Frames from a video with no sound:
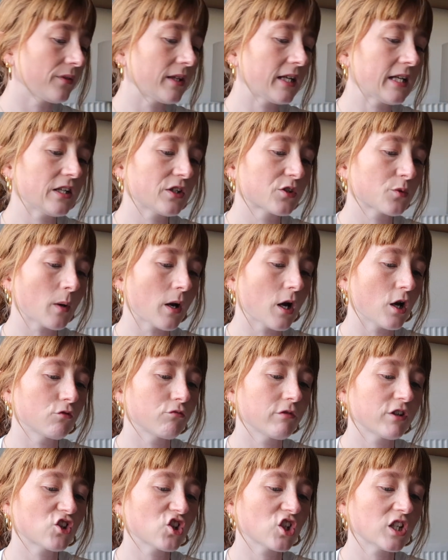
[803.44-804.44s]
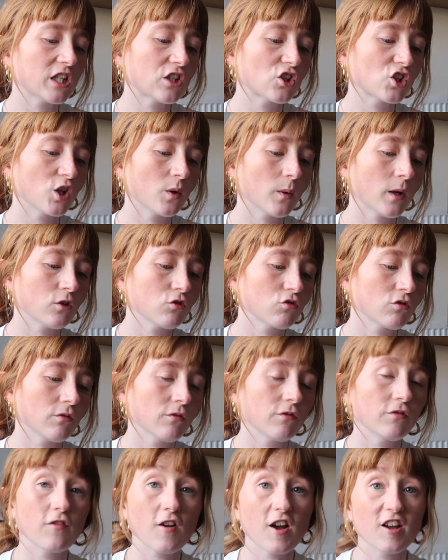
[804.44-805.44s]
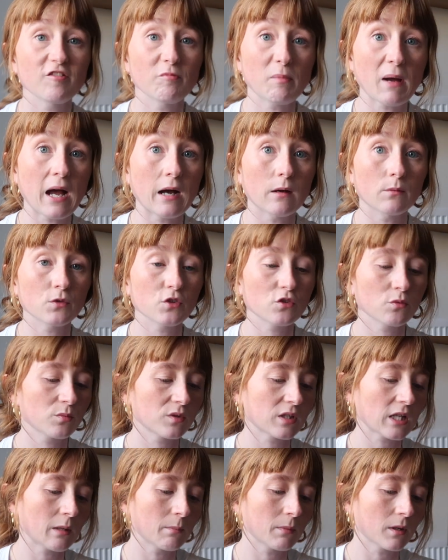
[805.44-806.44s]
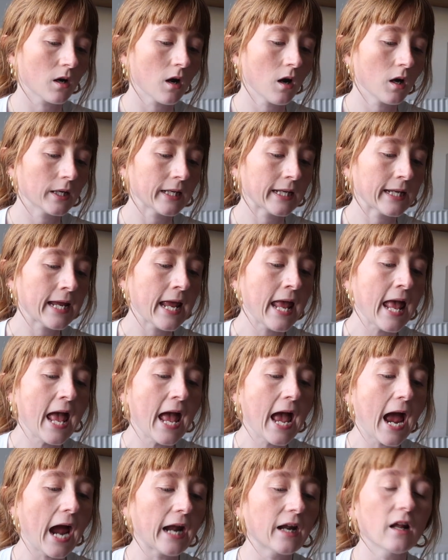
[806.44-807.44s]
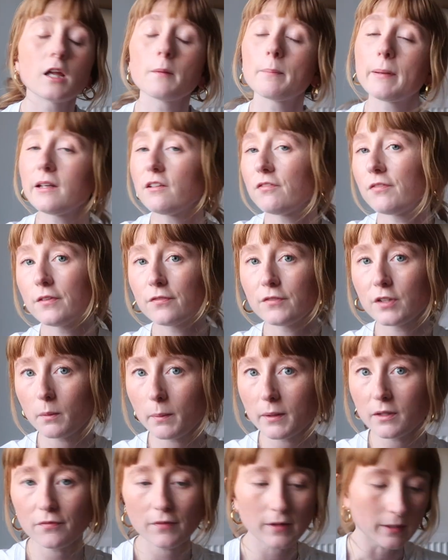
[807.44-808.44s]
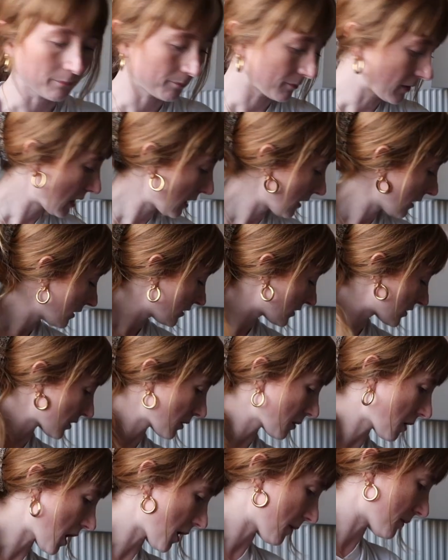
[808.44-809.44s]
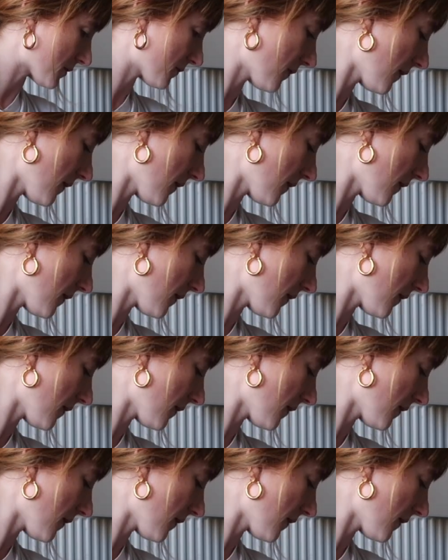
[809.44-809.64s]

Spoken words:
These were originally £205 from Stella McCartney, and I paid 50 quid for them. So I was